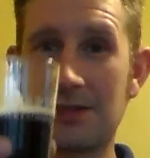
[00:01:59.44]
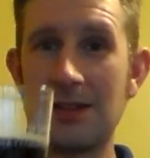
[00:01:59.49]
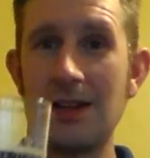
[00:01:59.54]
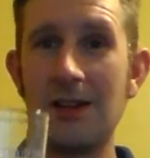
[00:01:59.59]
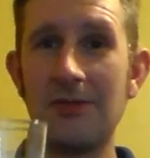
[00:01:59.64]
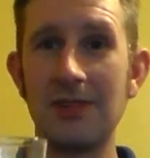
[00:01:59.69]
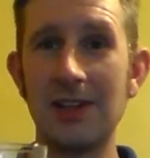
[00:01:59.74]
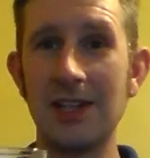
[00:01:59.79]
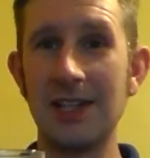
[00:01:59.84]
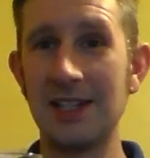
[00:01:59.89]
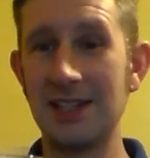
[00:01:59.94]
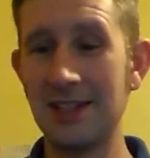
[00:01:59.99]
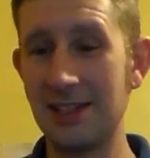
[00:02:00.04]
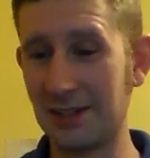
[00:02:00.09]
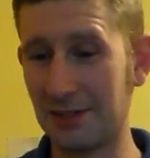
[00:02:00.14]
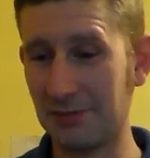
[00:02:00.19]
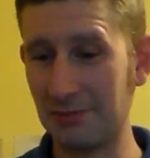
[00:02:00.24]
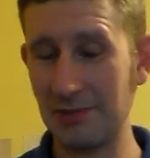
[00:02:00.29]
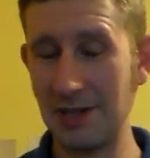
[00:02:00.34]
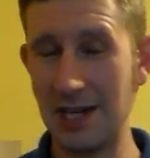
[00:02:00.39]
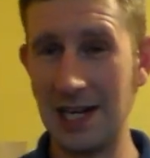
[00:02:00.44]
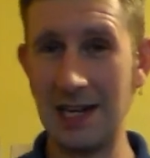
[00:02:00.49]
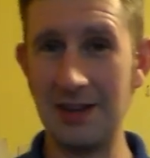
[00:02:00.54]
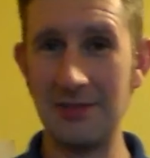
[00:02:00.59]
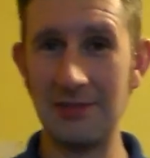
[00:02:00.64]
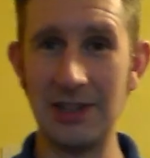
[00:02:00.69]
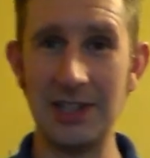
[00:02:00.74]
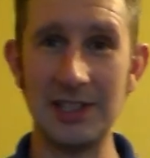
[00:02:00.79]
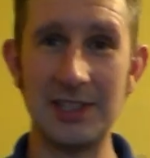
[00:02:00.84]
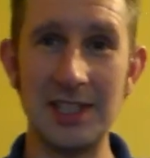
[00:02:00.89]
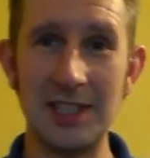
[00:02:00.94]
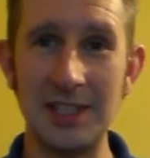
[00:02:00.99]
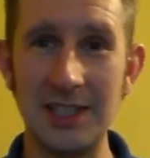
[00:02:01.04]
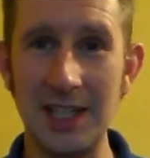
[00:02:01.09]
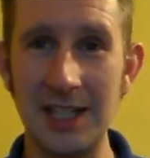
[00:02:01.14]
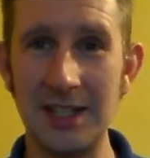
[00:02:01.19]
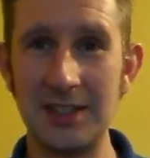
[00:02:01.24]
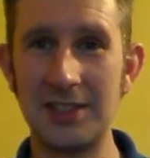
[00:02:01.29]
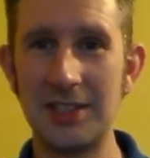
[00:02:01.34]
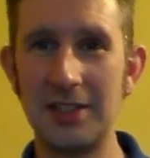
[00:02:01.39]
looks lovely. Looks really inviting,
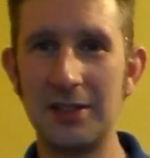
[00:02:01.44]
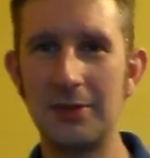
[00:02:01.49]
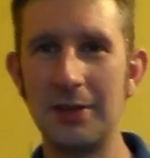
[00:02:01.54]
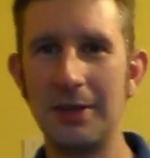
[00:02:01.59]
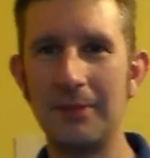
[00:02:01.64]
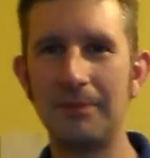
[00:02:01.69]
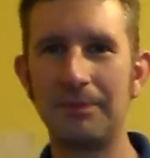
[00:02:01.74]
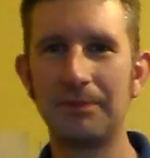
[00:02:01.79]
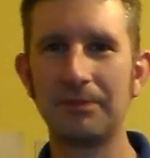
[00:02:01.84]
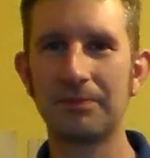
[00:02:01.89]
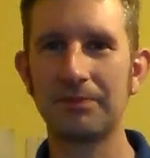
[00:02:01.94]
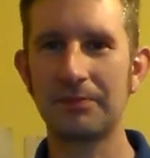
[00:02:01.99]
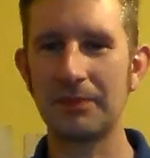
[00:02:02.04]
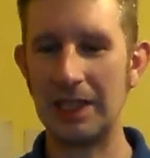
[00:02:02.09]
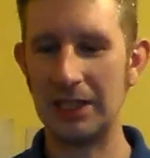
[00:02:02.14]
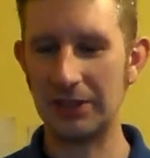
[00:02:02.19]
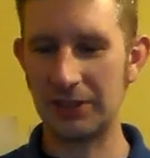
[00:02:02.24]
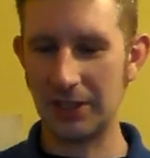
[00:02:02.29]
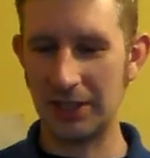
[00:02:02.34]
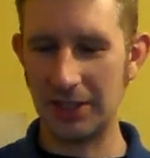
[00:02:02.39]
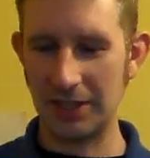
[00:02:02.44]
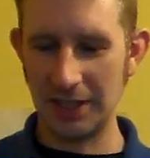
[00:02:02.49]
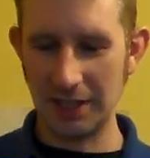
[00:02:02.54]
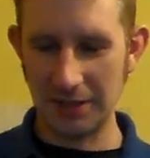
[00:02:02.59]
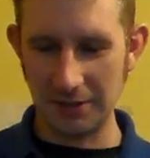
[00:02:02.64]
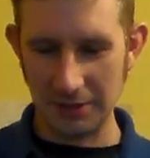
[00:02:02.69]
that. So let's get the